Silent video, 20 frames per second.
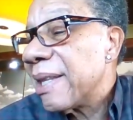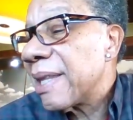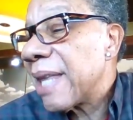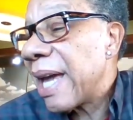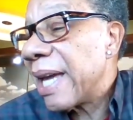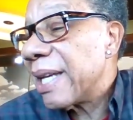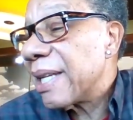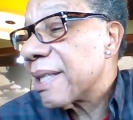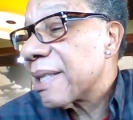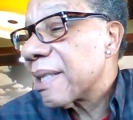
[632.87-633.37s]

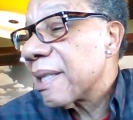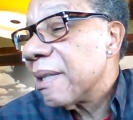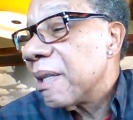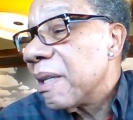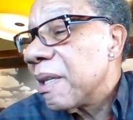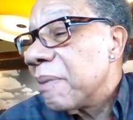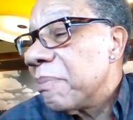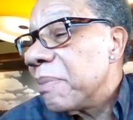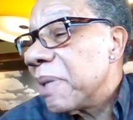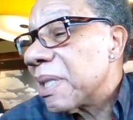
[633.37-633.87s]
Thanks,
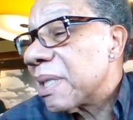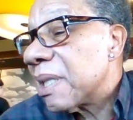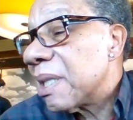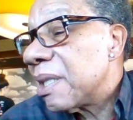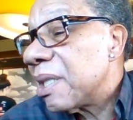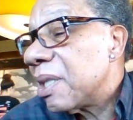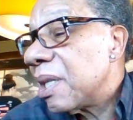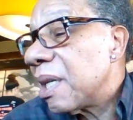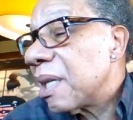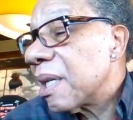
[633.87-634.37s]

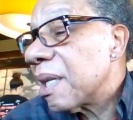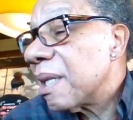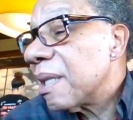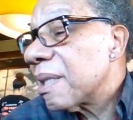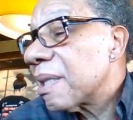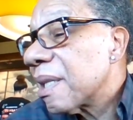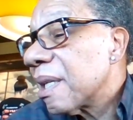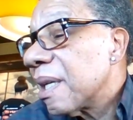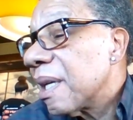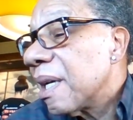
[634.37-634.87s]
Mr.
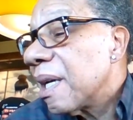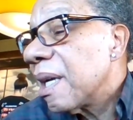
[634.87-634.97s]
Jenkins.